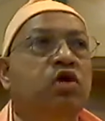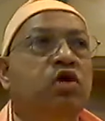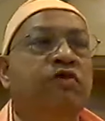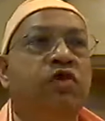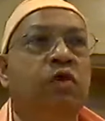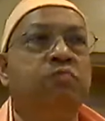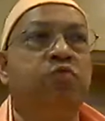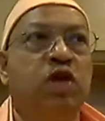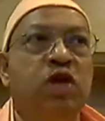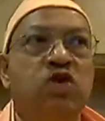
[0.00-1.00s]
Because if
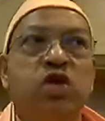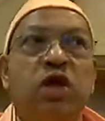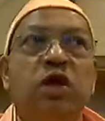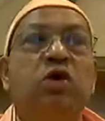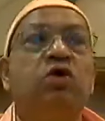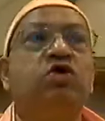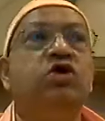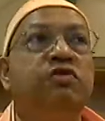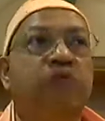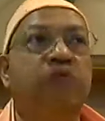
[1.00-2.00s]
you're potentially
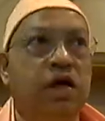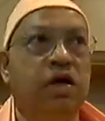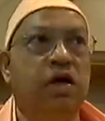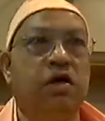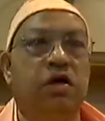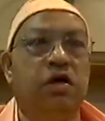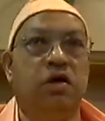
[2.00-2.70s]
not divine,